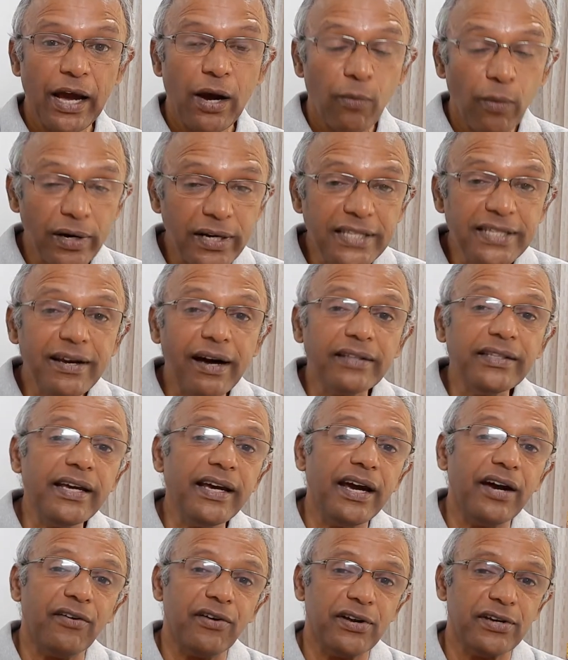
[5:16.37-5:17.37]
What are the other
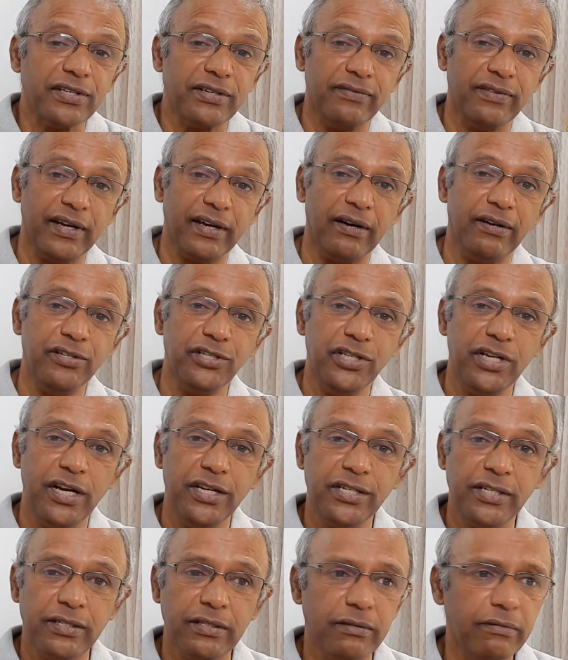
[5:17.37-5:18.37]
areas of
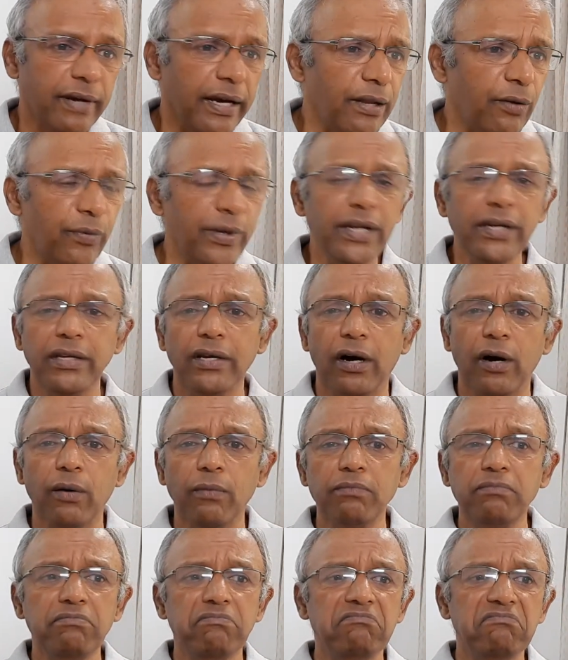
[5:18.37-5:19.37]
negotiations? Well, we
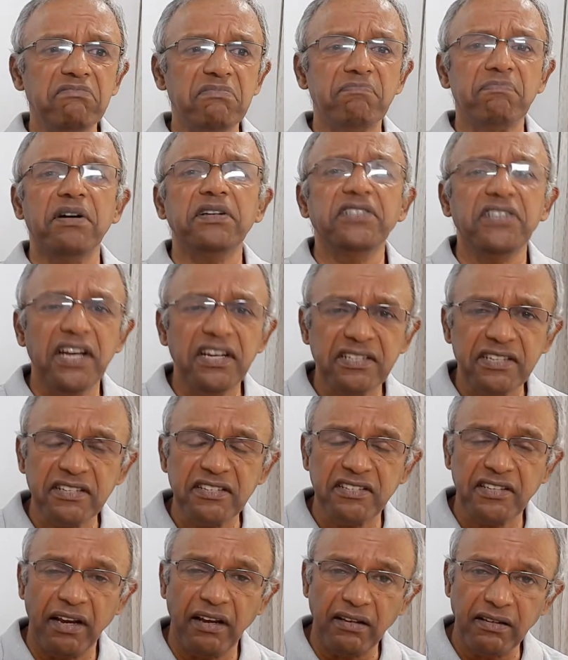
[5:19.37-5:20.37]
know purchase and
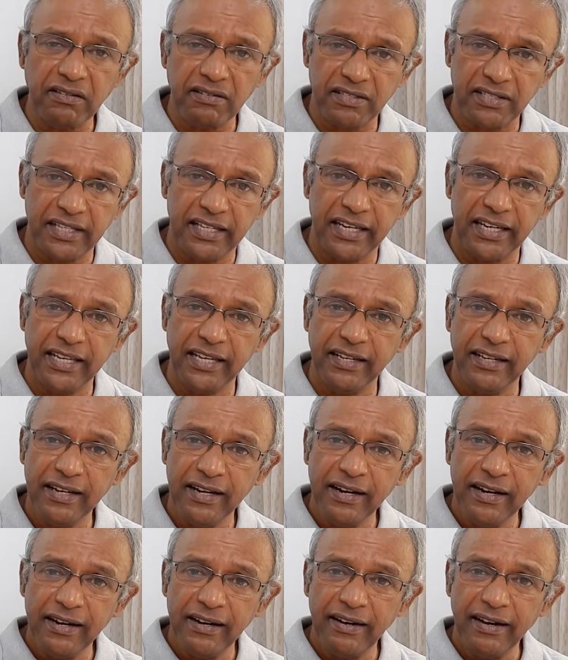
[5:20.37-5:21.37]
sales in
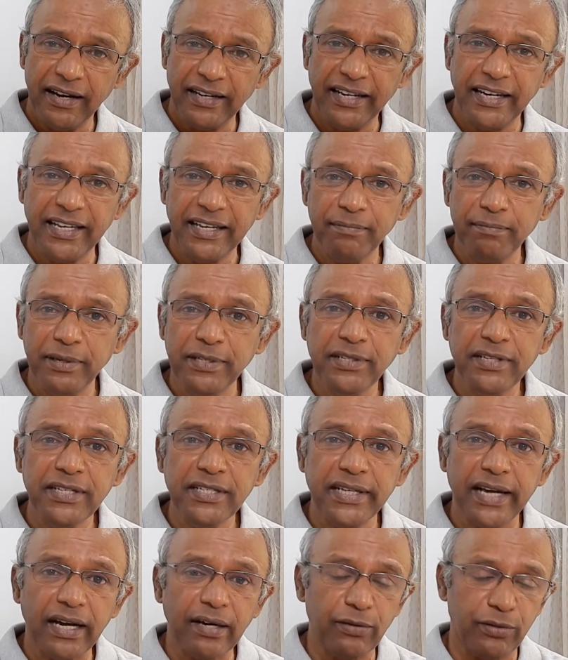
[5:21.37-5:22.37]
any
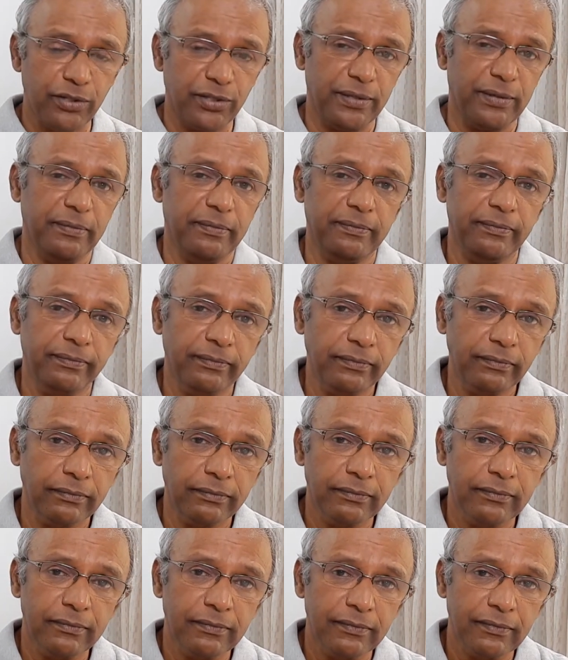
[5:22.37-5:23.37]
business house,
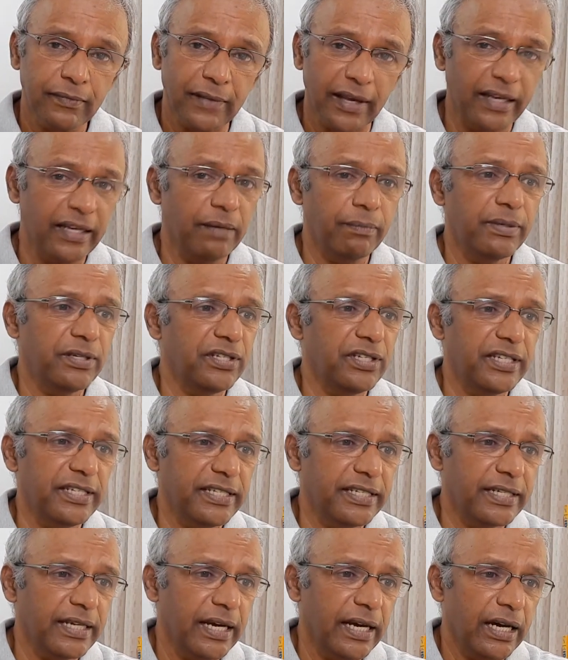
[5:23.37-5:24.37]
any
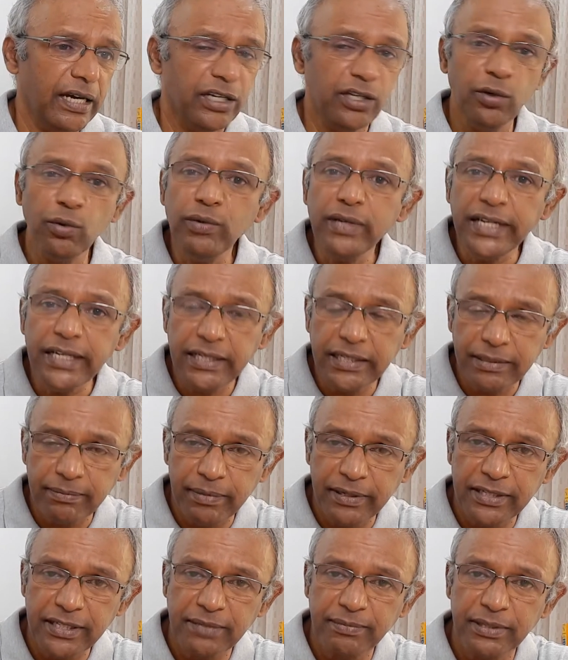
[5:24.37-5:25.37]
business unit,
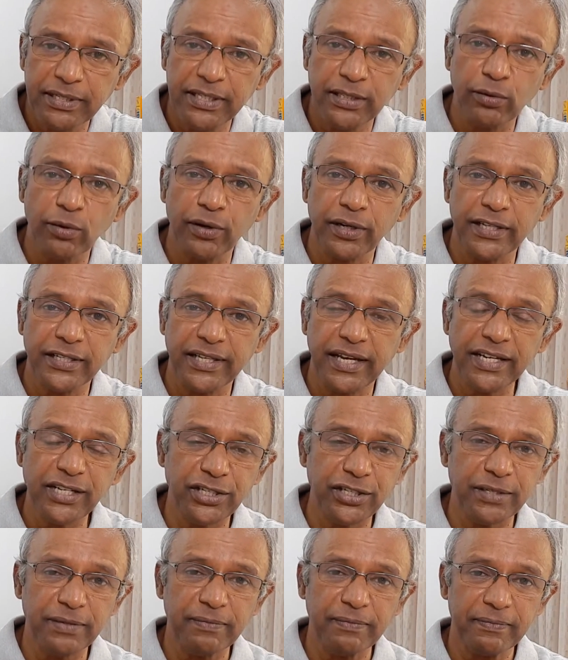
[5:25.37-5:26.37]
business
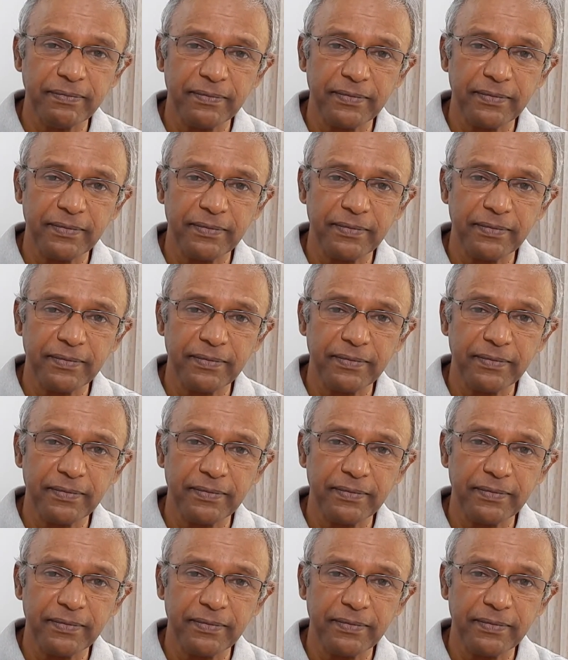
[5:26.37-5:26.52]
organization.